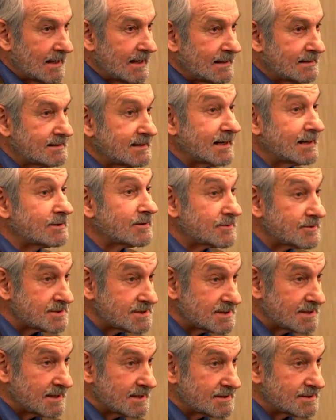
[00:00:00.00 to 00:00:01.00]
and 10 other
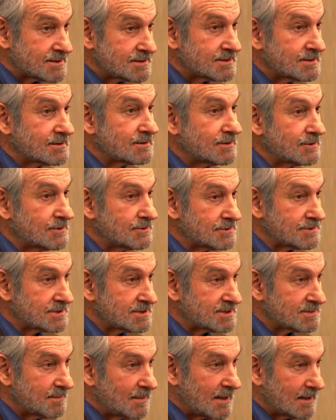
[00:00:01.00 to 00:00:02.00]
states use
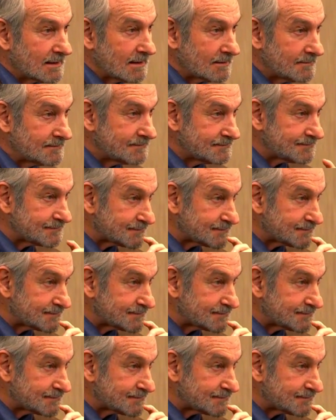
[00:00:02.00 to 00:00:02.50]
this model.